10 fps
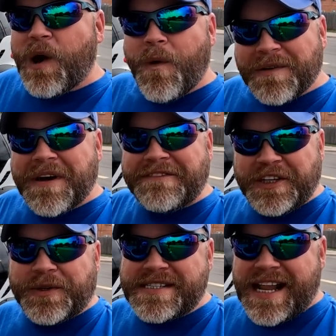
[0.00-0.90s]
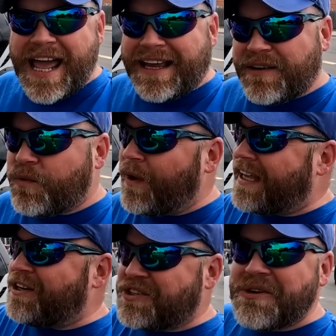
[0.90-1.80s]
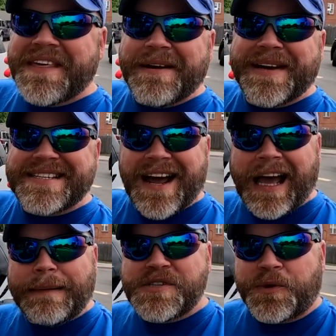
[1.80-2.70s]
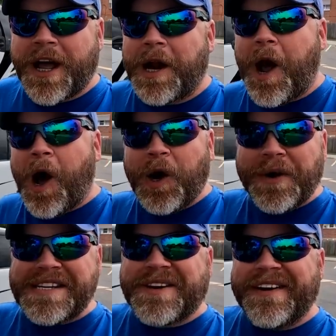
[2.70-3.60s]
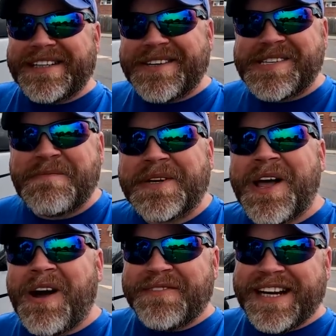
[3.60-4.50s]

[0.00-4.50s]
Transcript: out what my viewers like. We can do them at times. We're not always going to do super long